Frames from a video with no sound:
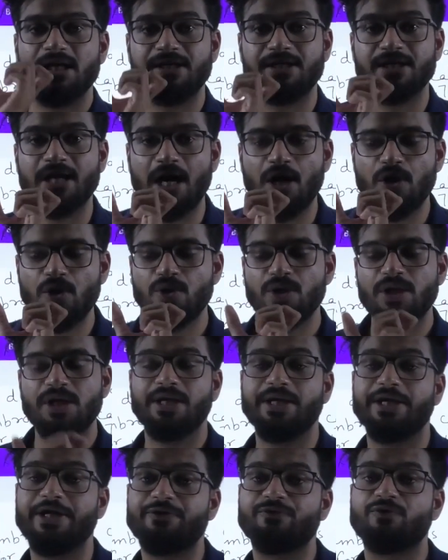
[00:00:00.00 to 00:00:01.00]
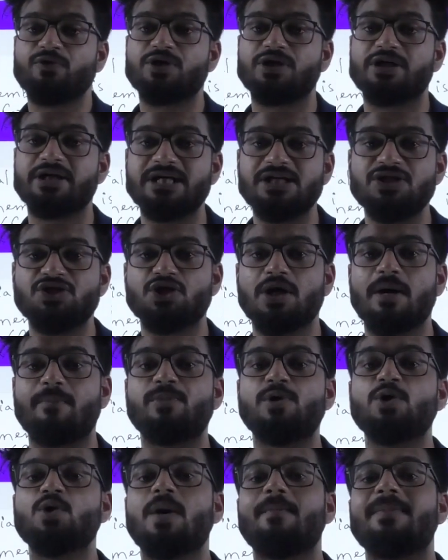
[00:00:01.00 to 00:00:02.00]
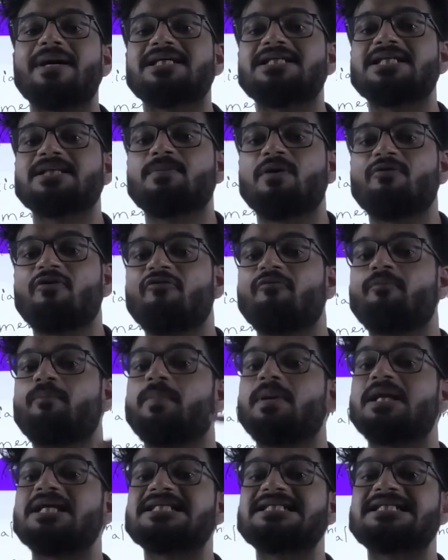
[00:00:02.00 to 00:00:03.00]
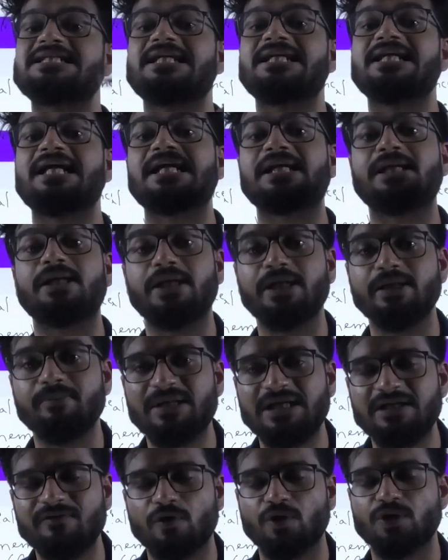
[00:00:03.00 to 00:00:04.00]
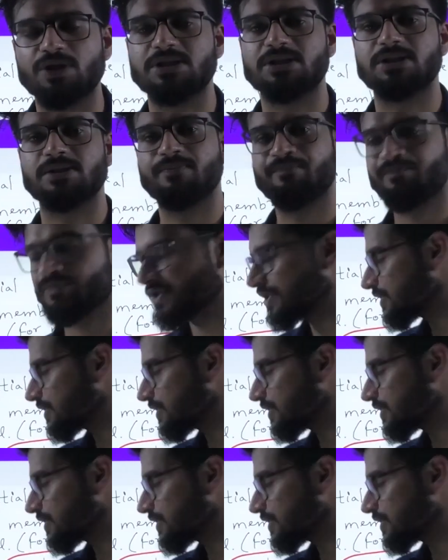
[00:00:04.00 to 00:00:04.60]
Now it would reach up to a maximum of plus 30 millivolts.